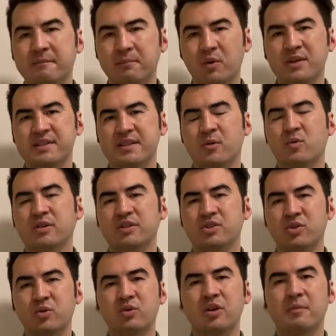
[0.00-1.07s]
of points I want to
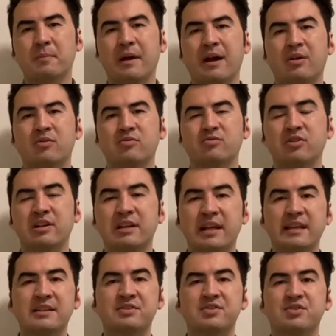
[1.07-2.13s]
talk about
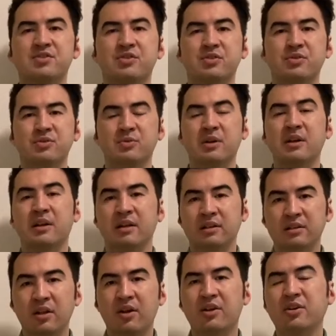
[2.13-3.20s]
relates to
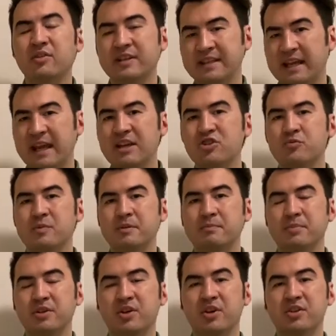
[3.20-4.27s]
learner engagement,
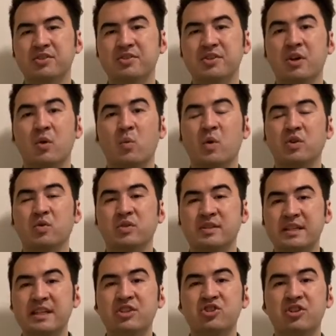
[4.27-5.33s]
because when you're
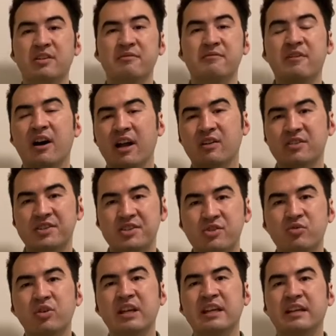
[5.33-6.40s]
teaching via a
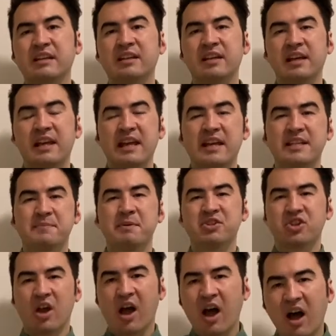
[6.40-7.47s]
screen, it's
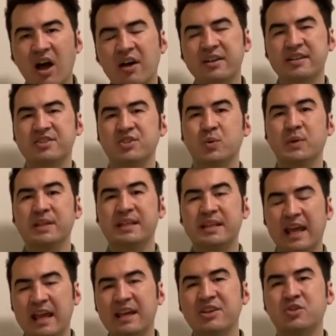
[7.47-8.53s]
much harder to
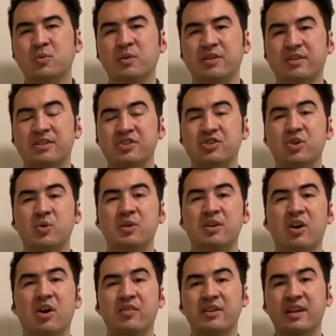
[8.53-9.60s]
engage with the
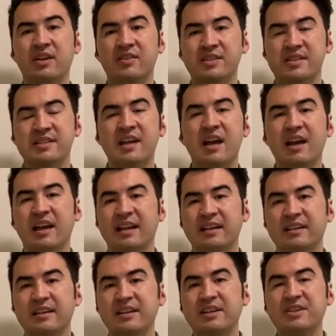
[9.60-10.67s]
student on the other side.
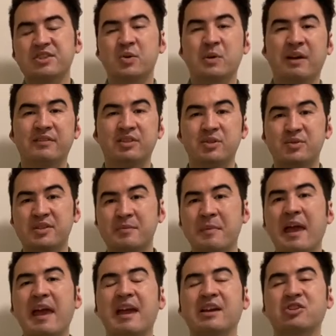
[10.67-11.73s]
So we have to do some
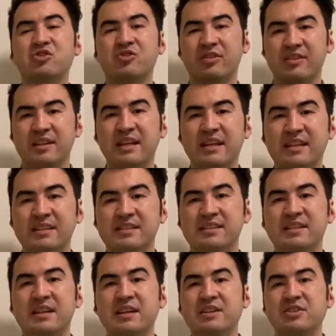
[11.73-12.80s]
extra
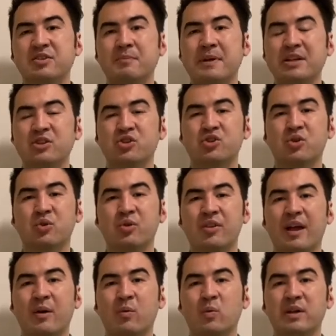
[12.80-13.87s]
things to make sure
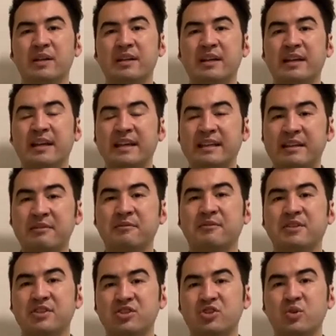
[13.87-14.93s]
that we give
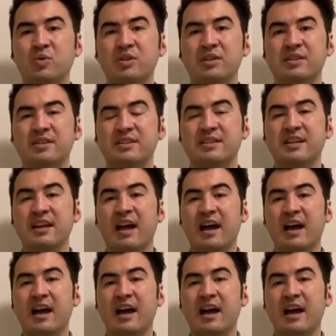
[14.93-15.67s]
the students